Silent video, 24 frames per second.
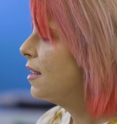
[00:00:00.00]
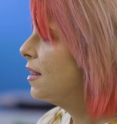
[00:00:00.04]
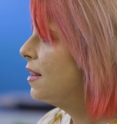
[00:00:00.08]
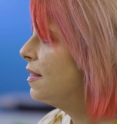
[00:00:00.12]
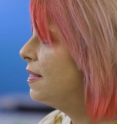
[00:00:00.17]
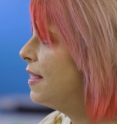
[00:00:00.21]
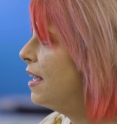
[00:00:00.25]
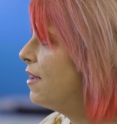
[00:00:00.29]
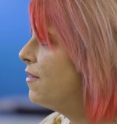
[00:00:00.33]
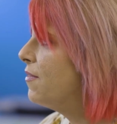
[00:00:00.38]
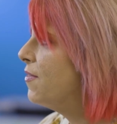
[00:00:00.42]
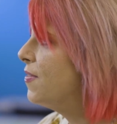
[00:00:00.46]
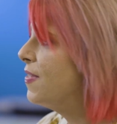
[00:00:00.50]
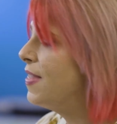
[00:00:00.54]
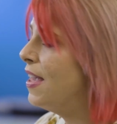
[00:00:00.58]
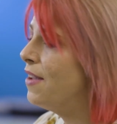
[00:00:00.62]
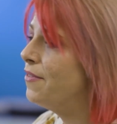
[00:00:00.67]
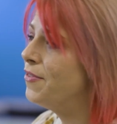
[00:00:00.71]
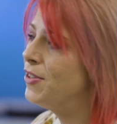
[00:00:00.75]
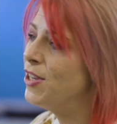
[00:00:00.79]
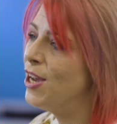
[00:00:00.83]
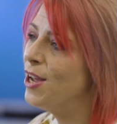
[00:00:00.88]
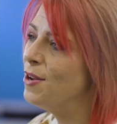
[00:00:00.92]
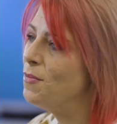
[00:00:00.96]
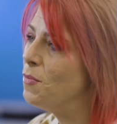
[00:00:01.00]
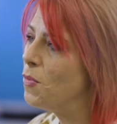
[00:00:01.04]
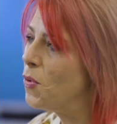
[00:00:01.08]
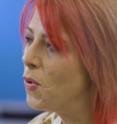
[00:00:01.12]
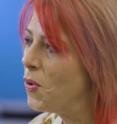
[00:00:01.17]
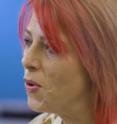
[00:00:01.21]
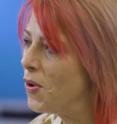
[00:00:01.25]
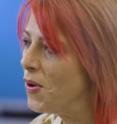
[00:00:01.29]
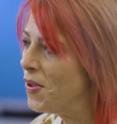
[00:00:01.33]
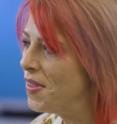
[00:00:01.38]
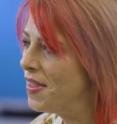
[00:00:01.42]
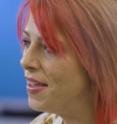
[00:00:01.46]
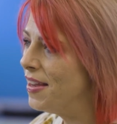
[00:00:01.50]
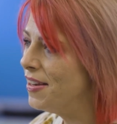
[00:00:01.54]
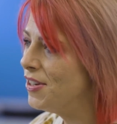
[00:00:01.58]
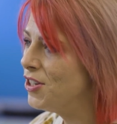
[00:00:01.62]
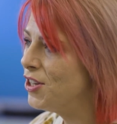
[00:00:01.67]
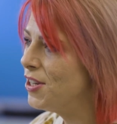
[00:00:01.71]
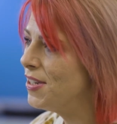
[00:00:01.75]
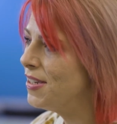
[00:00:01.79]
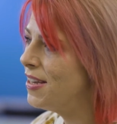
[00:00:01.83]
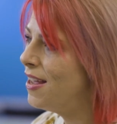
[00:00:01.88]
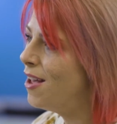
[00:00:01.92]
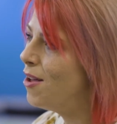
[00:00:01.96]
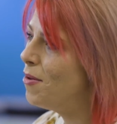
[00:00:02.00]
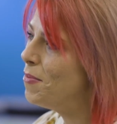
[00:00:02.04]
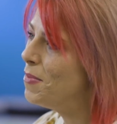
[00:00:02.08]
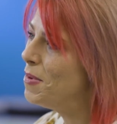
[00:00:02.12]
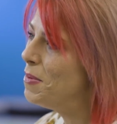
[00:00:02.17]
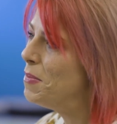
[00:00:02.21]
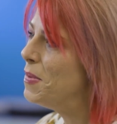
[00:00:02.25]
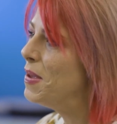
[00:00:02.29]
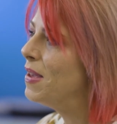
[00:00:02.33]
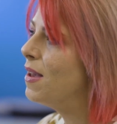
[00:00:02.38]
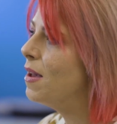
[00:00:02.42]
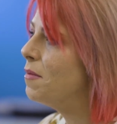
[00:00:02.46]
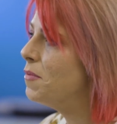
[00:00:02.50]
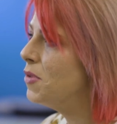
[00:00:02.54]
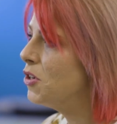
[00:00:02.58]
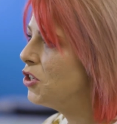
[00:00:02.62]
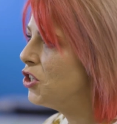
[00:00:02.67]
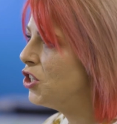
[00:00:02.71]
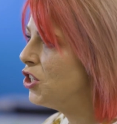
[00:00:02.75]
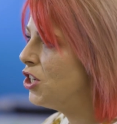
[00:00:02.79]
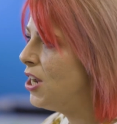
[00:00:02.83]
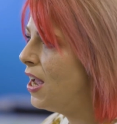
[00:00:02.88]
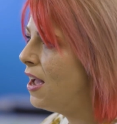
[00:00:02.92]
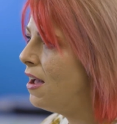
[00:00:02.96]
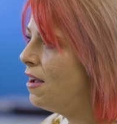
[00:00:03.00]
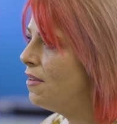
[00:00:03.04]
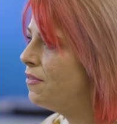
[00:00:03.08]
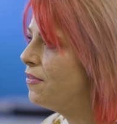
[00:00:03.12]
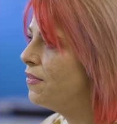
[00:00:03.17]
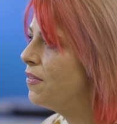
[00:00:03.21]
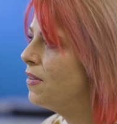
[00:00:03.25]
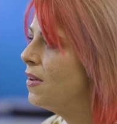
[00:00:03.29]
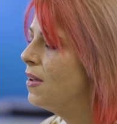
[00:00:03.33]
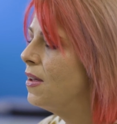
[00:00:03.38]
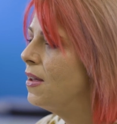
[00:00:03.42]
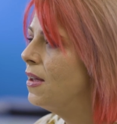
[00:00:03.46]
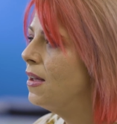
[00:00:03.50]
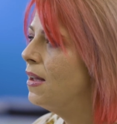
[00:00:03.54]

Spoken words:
They've done more than just help me become a chef.